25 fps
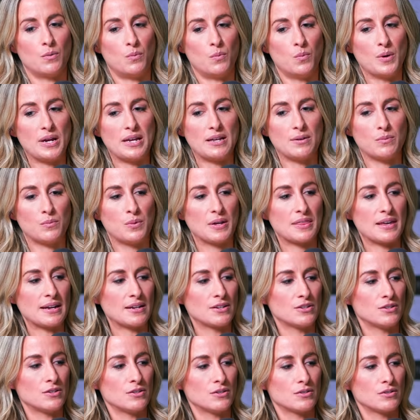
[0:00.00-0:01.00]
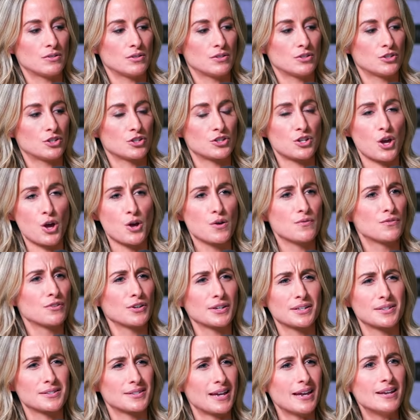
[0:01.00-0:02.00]
we we then just
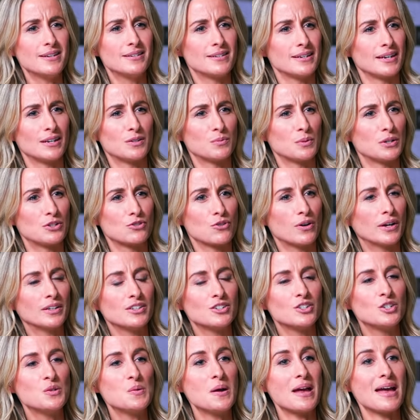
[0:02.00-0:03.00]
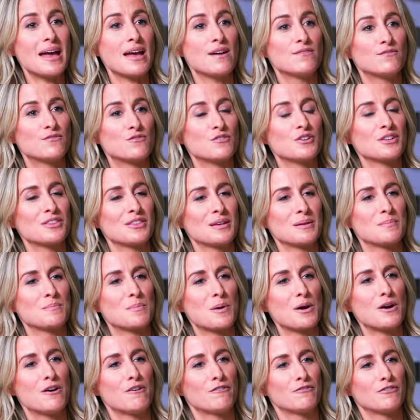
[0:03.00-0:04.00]
overextended. We're trying to do everything
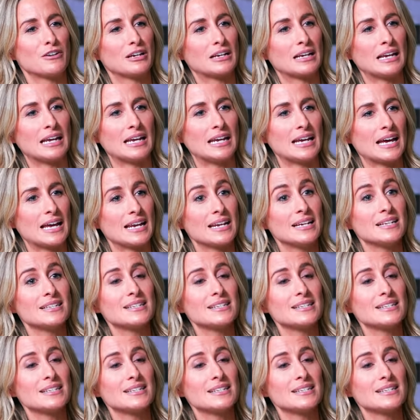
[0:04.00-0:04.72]
perfectly and